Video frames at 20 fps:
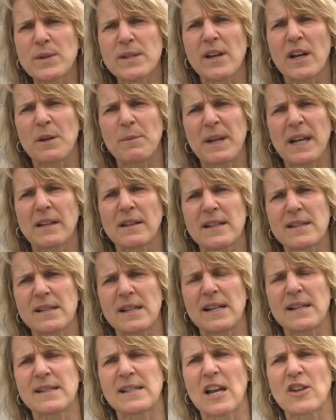was going to be a
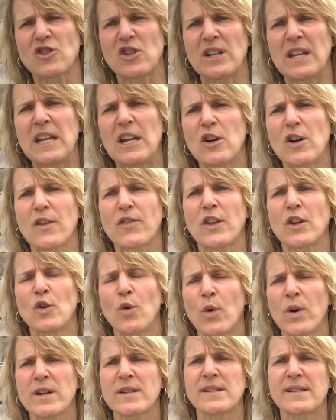listening session here at the
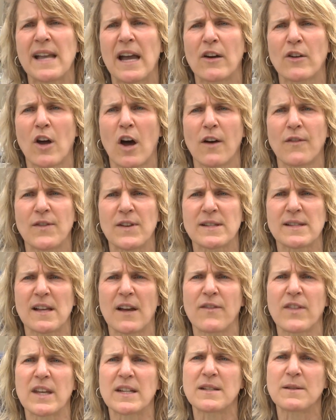Doylestown office
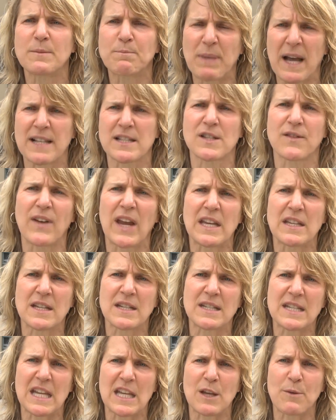of the Pennsylvania
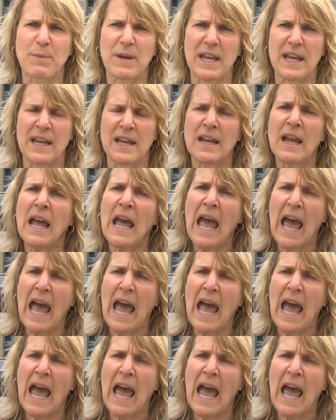DEP,